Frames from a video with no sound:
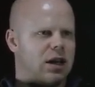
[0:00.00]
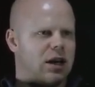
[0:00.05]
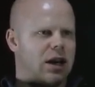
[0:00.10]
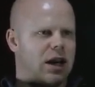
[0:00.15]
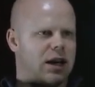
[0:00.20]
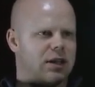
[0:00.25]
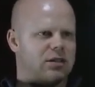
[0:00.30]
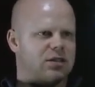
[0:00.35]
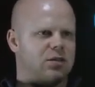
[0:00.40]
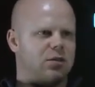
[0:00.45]

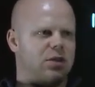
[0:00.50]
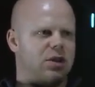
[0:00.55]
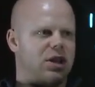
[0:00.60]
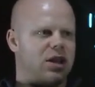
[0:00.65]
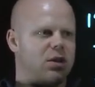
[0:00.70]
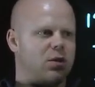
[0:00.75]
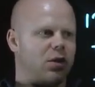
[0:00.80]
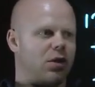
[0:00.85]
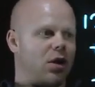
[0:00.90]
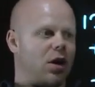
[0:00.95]
has to
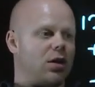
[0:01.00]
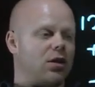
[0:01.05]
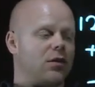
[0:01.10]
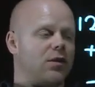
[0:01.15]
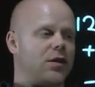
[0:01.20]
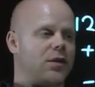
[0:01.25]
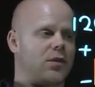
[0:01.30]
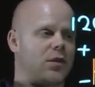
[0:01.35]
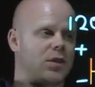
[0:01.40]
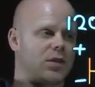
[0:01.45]
equal all
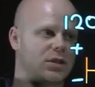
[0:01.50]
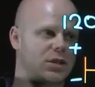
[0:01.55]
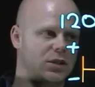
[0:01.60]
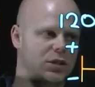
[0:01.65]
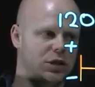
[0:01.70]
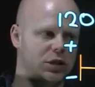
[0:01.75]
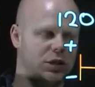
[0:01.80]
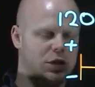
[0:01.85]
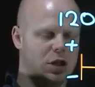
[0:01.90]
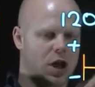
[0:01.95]
of the
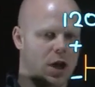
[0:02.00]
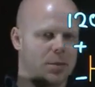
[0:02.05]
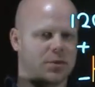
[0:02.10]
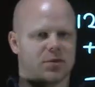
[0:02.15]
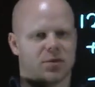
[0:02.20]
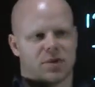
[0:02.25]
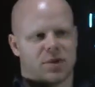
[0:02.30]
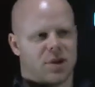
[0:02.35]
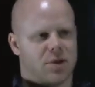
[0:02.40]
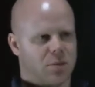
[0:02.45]
voltage
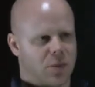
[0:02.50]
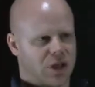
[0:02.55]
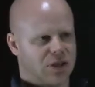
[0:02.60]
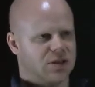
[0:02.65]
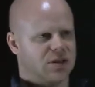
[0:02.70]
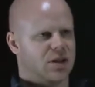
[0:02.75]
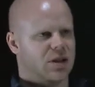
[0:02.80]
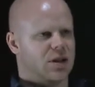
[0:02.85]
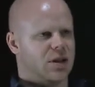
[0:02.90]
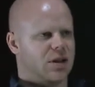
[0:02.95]
drops within my
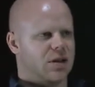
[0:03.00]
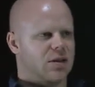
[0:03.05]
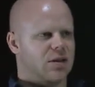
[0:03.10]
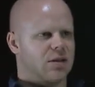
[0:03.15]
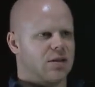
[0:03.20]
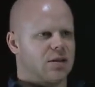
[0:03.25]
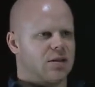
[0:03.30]
circuit.